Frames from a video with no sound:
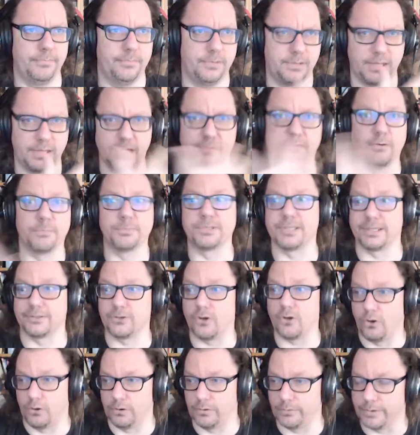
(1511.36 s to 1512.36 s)
DevOps at
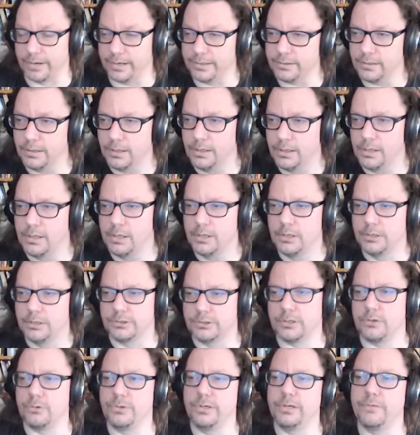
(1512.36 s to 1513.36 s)
all, right?
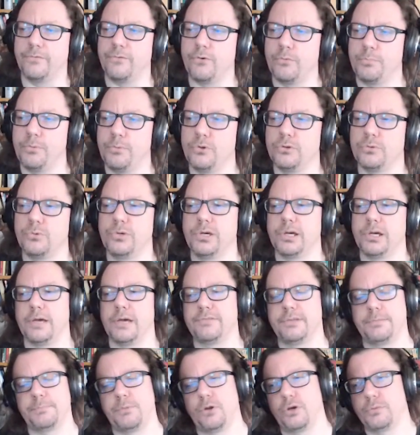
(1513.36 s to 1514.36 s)
So in throughput we
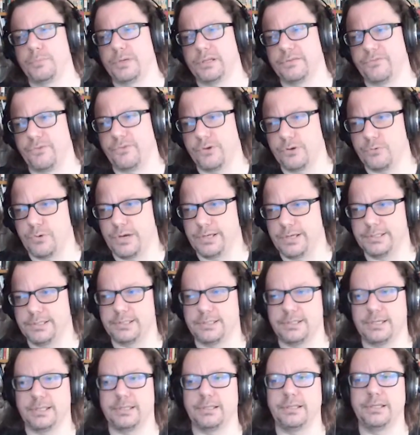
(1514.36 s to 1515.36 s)
have deployment
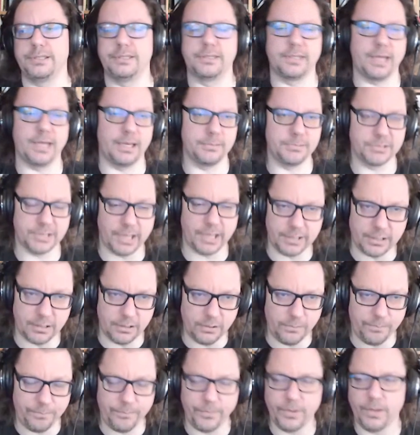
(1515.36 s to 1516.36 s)
frequency and lead time
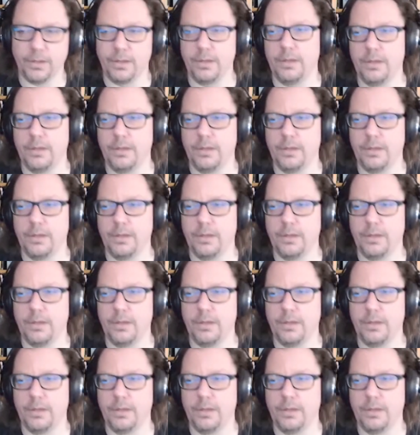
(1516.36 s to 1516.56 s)
cycle,